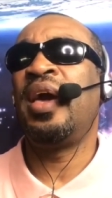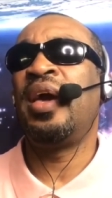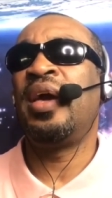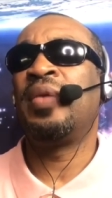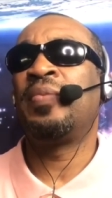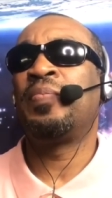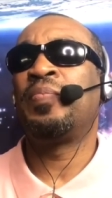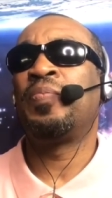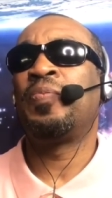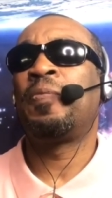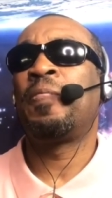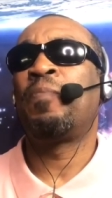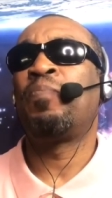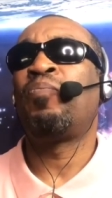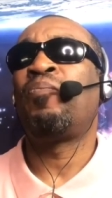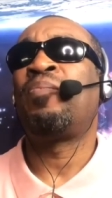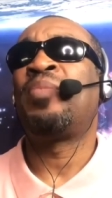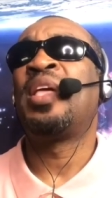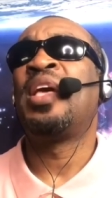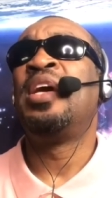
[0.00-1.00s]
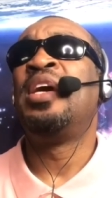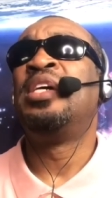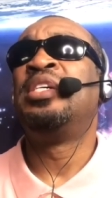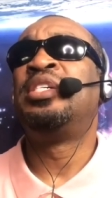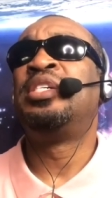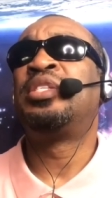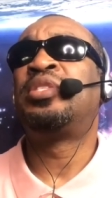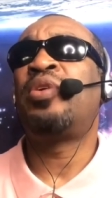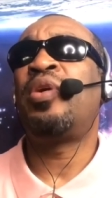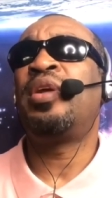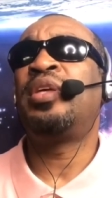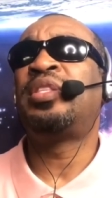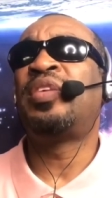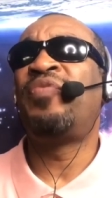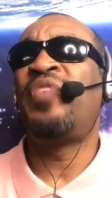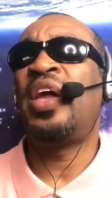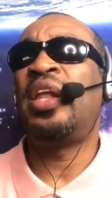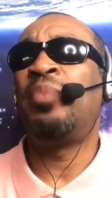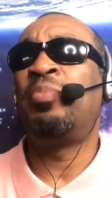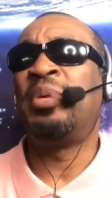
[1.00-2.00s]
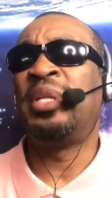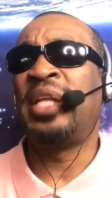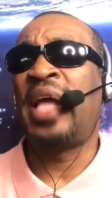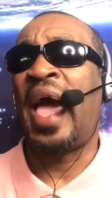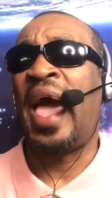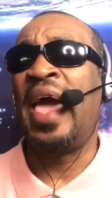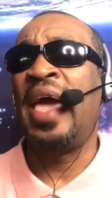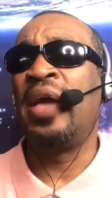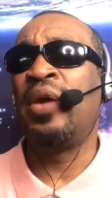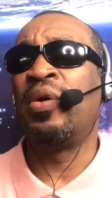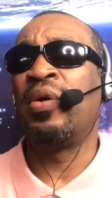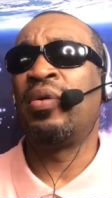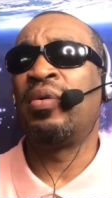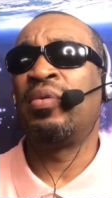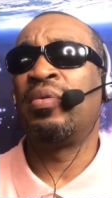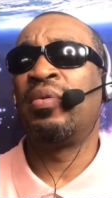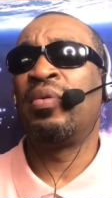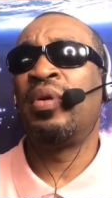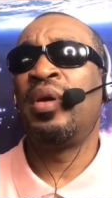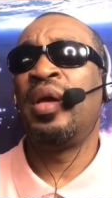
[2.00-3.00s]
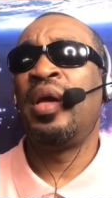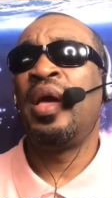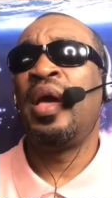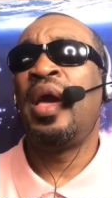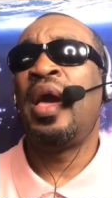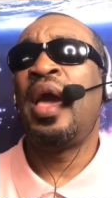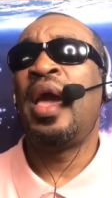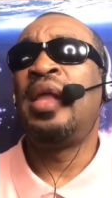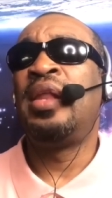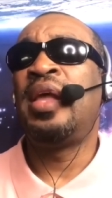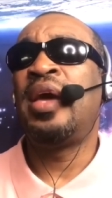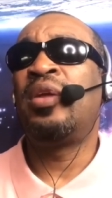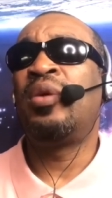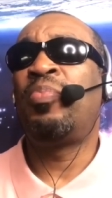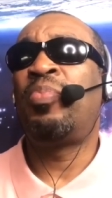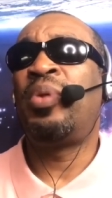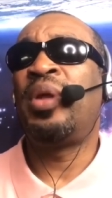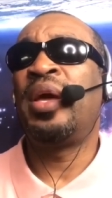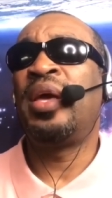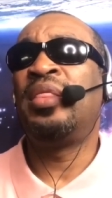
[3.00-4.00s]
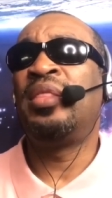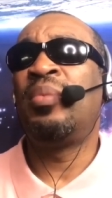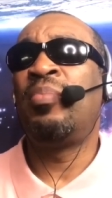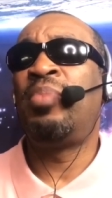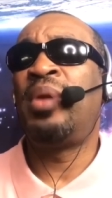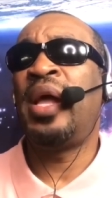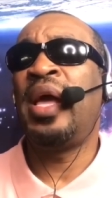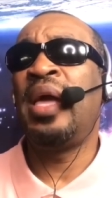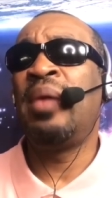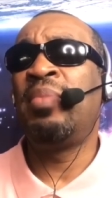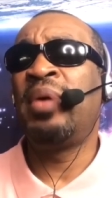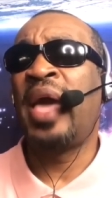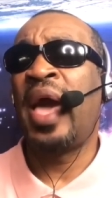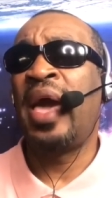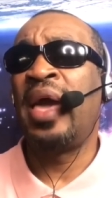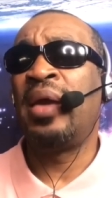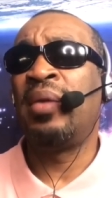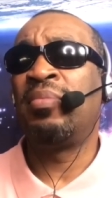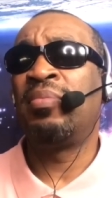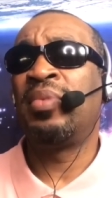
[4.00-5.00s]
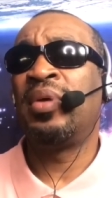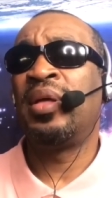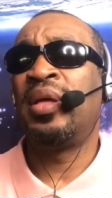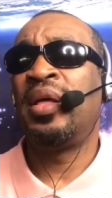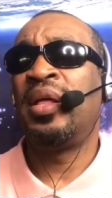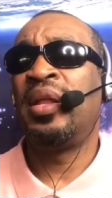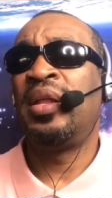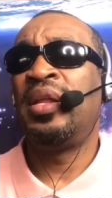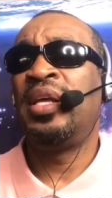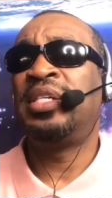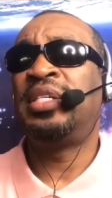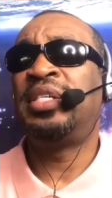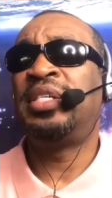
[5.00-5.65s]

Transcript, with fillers: developing anger and later playing the blame game. Let's check out what happened in this right. clip.